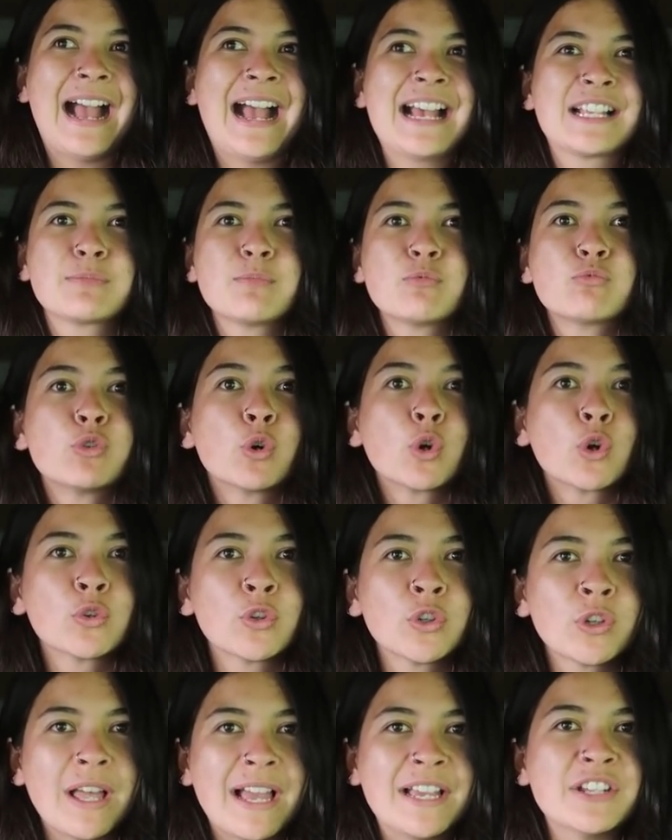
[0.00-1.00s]
as
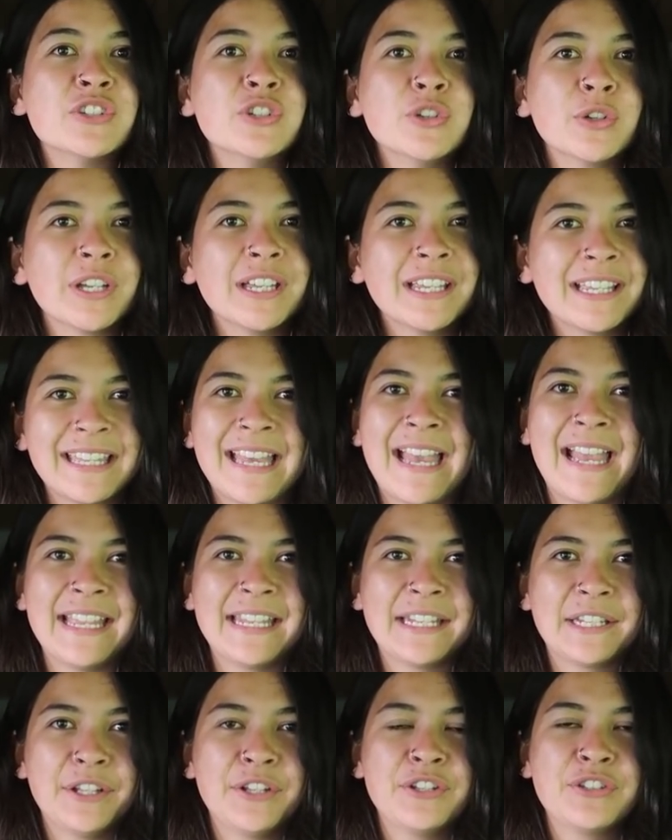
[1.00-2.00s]
rural as you can get
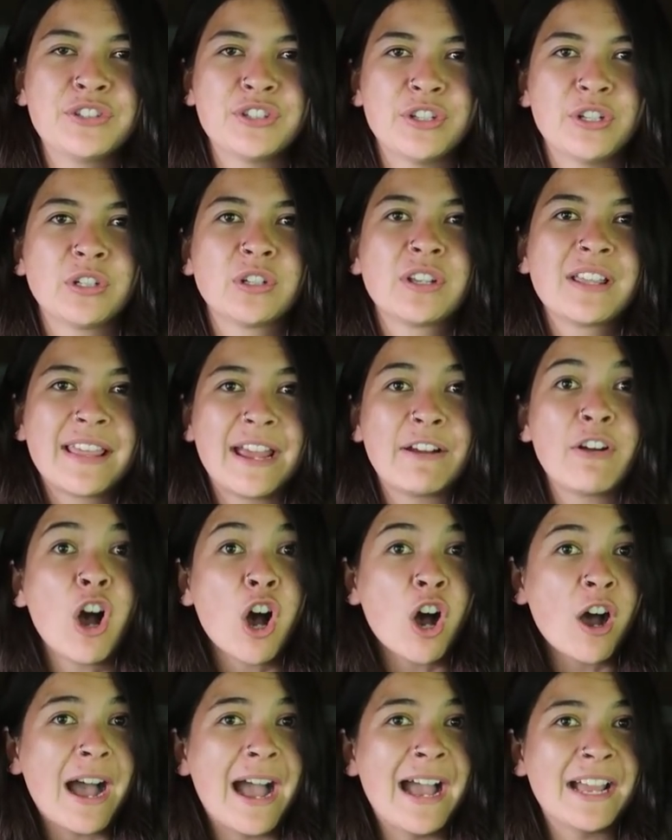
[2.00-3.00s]
in London because there
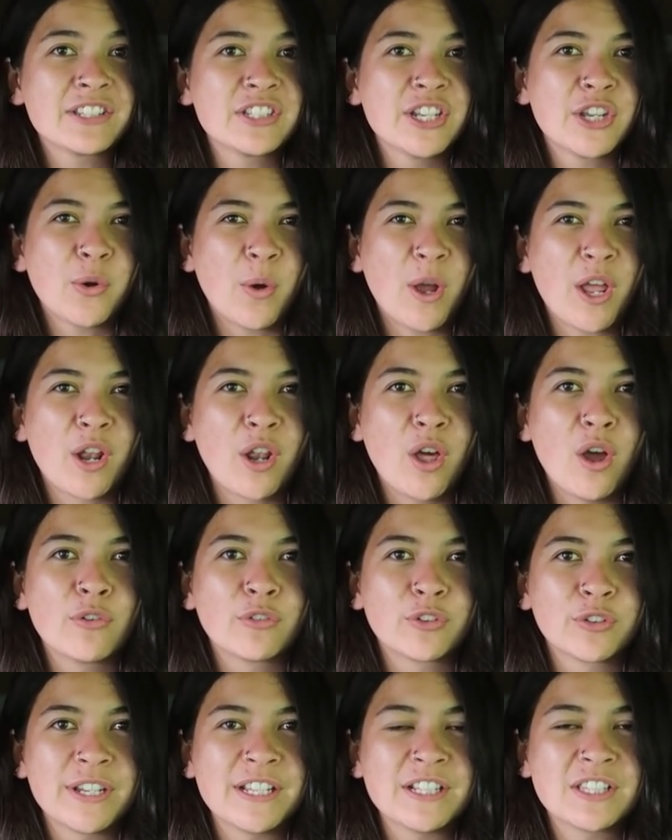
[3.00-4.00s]
are actually quite a lot
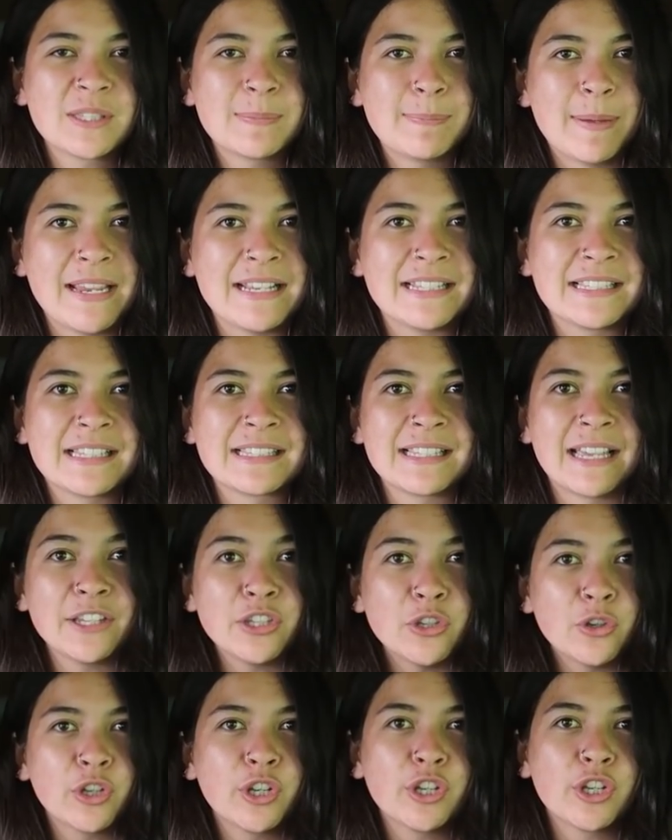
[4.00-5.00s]
of green spaces that
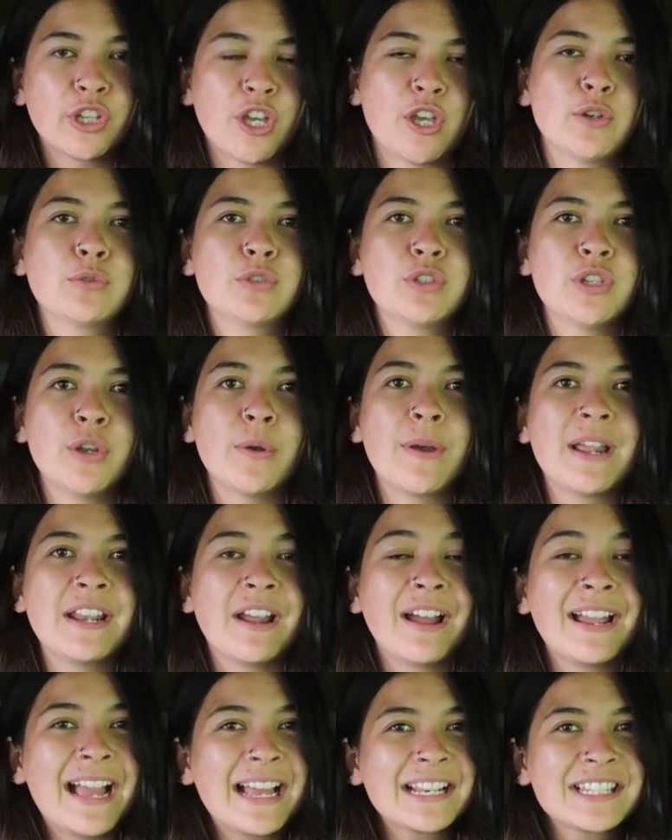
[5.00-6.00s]
you can go to
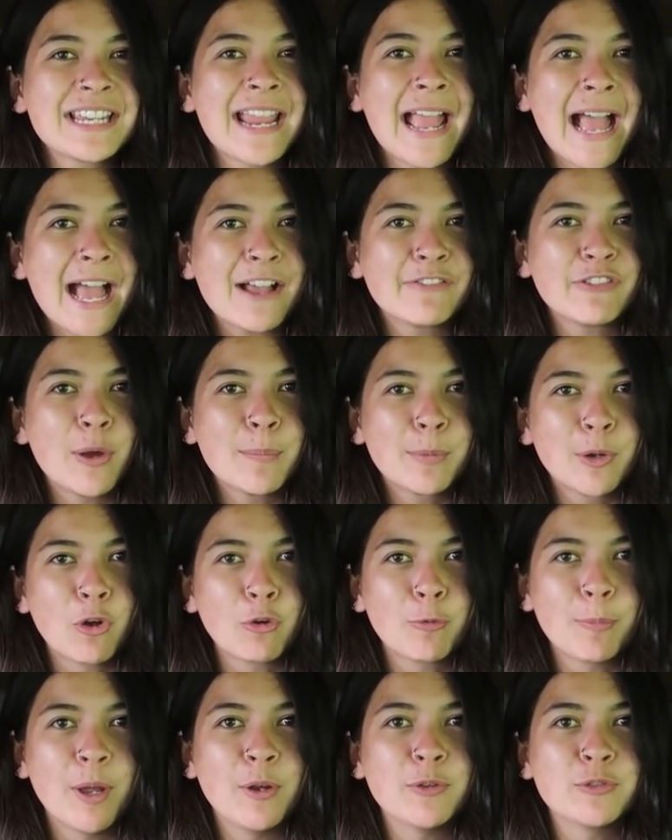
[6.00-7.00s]
and I actually have a
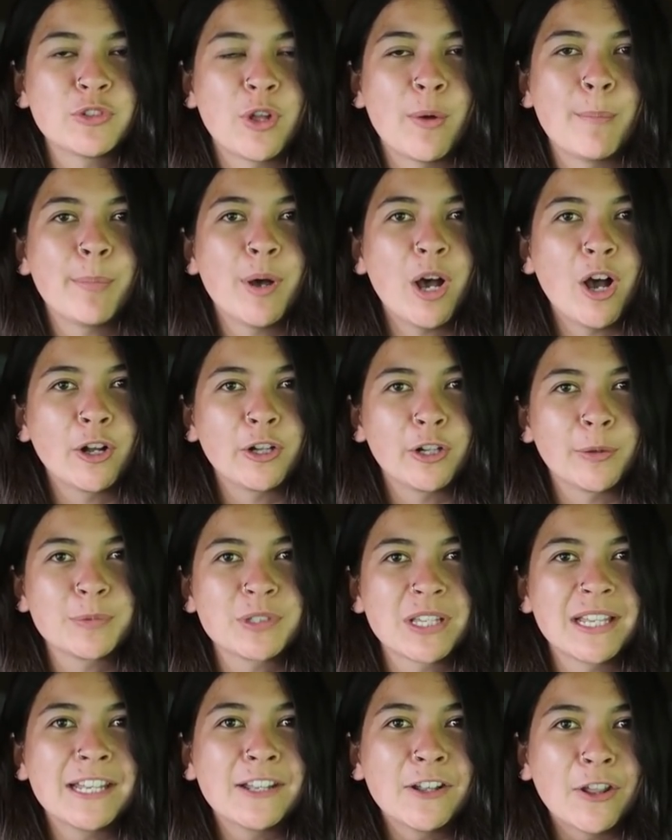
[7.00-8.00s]
blog post on park
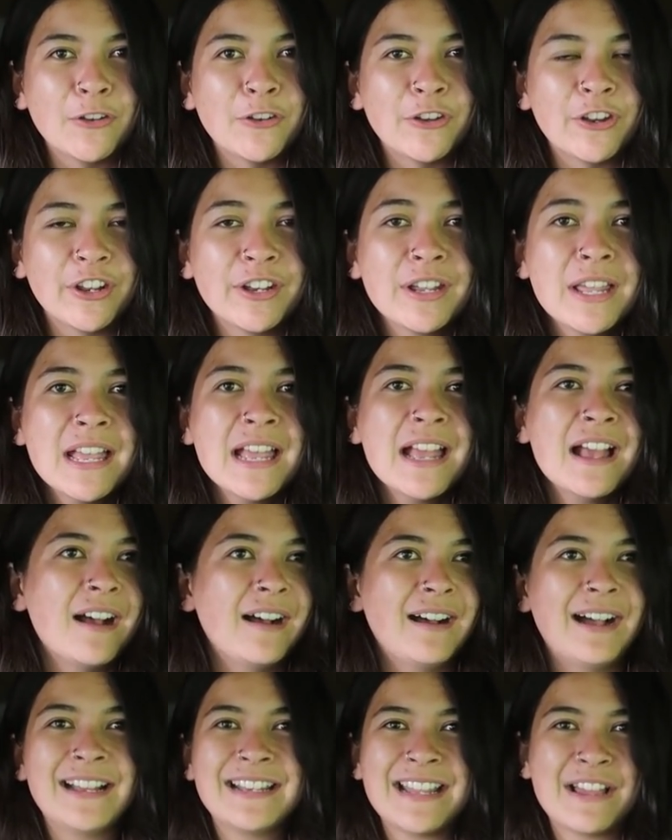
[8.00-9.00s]
ups in London
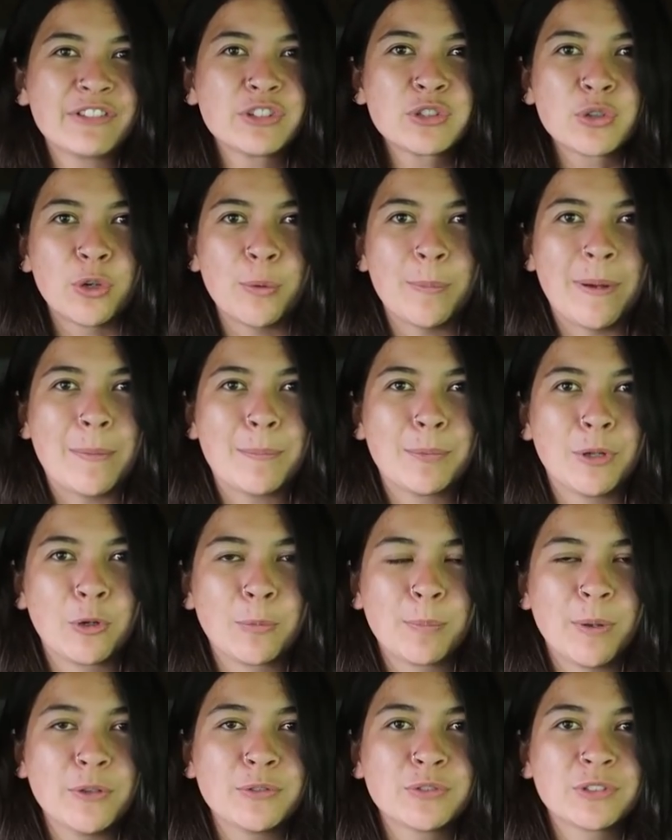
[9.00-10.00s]
I never talk about
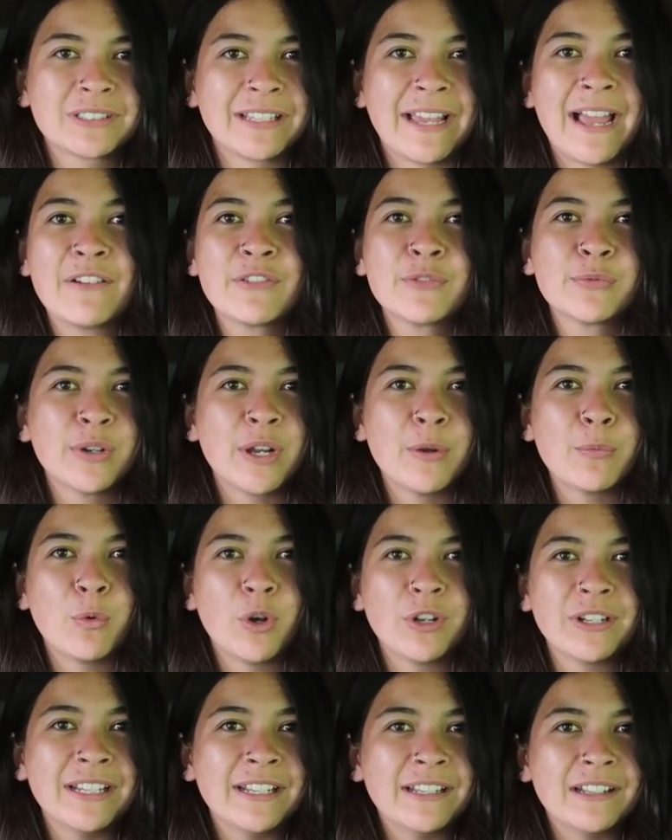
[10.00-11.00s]
blog posts because I haven't written
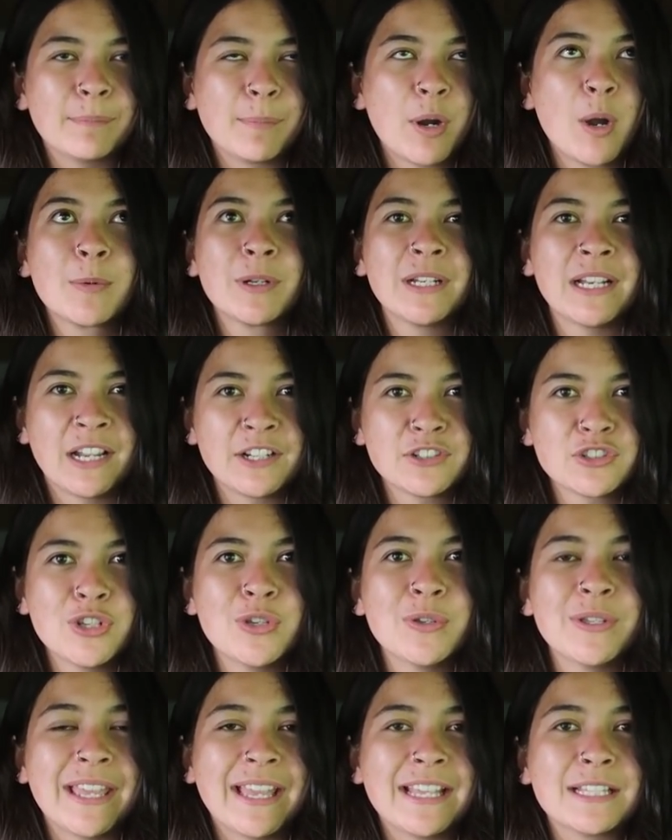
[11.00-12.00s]
one in probably like
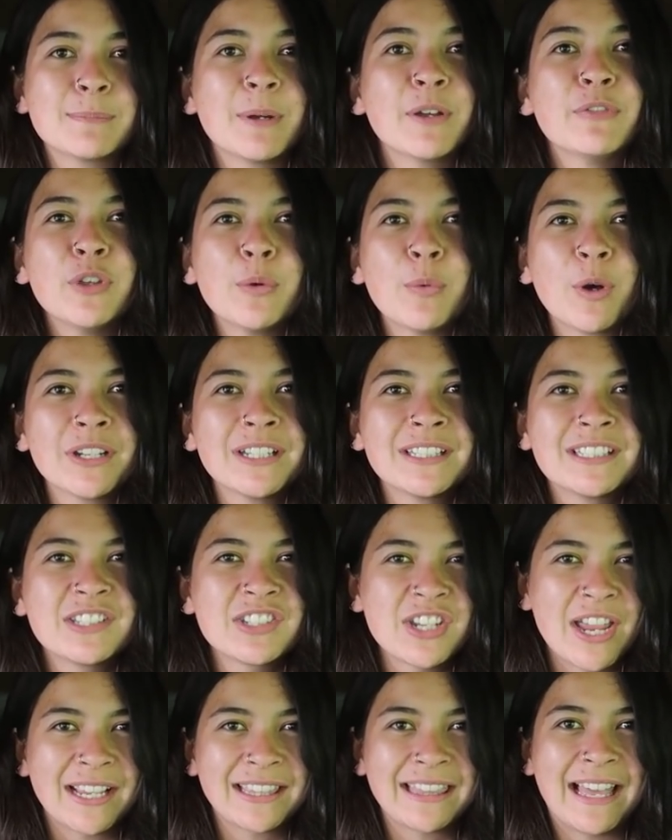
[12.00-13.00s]
two years but if you wanted to
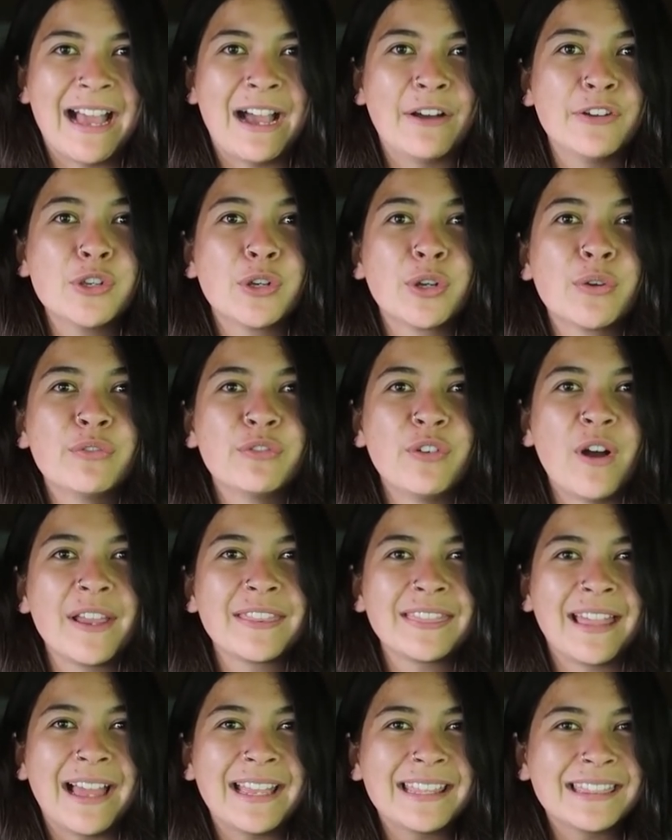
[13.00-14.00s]
check that out you can
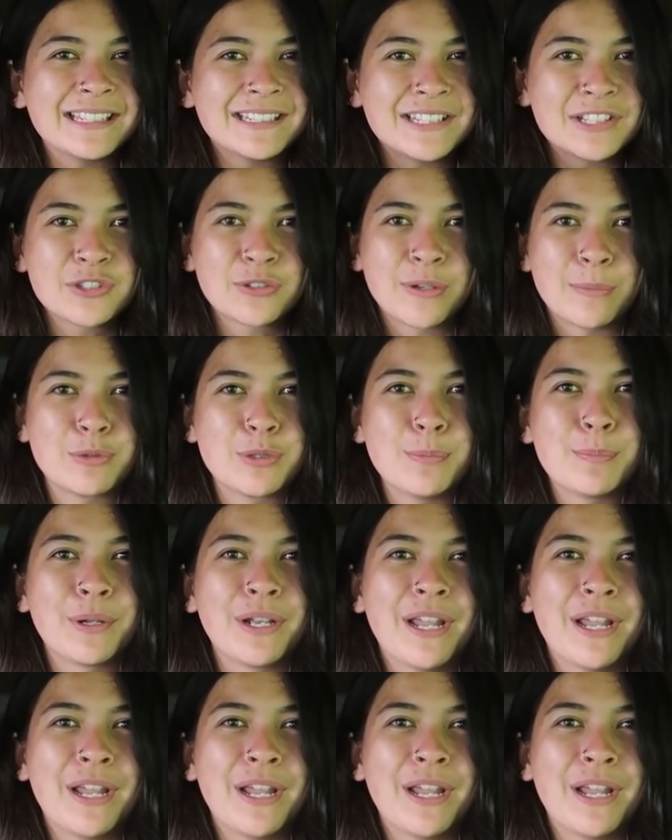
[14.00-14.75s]
find that in the description